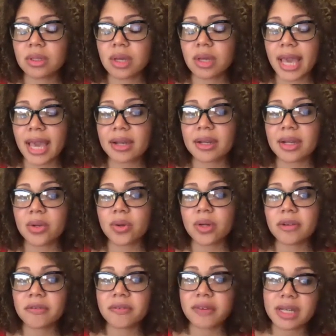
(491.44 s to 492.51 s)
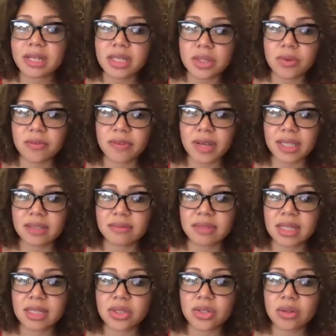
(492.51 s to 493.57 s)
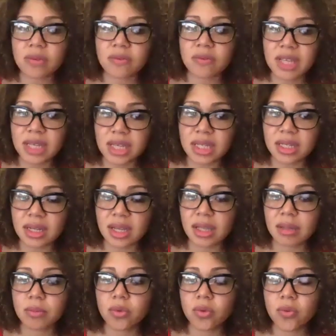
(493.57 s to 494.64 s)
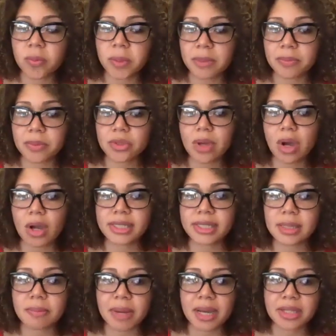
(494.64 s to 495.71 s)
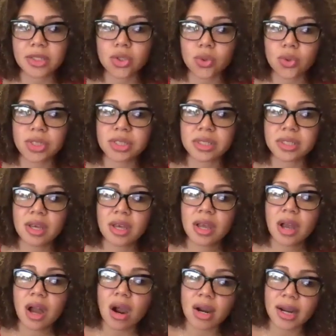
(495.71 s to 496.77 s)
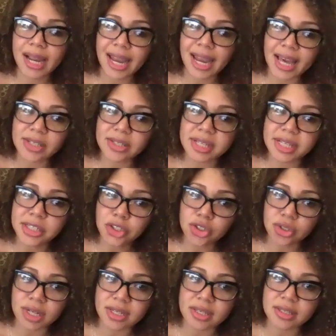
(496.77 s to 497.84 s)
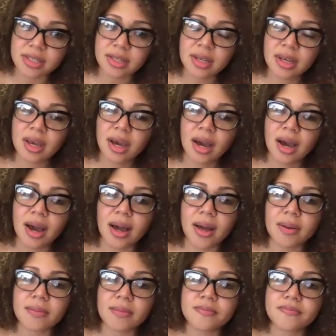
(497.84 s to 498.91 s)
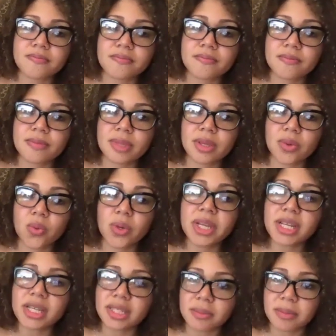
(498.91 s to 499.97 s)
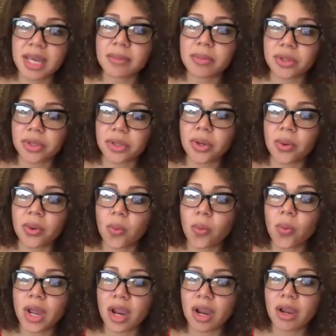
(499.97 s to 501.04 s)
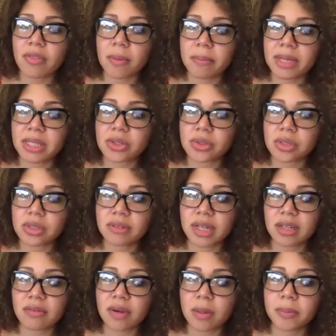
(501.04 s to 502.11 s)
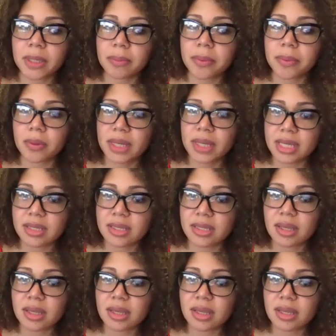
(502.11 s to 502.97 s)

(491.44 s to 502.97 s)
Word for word: again, in order for us to effectively intervene and move people's hearts and minds towards our class interests, um, we need to be able to know where the mental terrain of our people is.